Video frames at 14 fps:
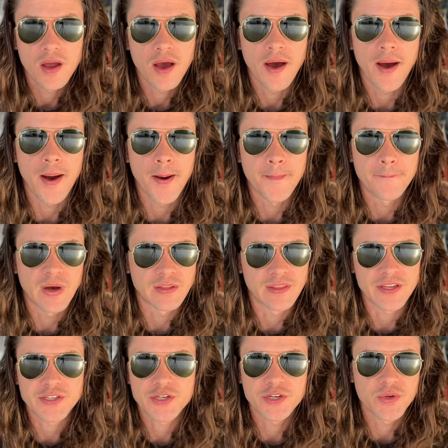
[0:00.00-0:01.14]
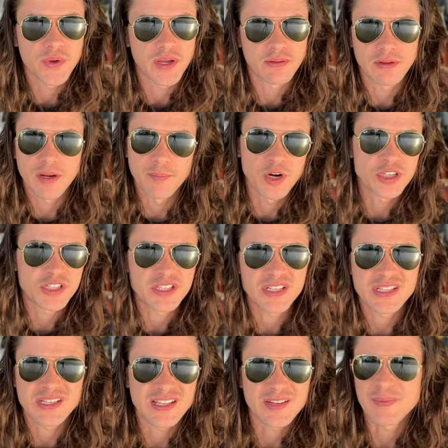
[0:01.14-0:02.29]
Unless you're doing an emergency
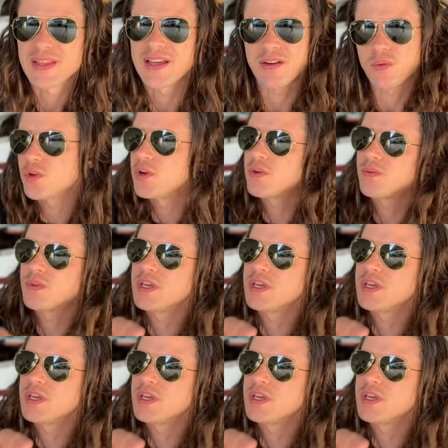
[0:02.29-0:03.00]
descent, something like that.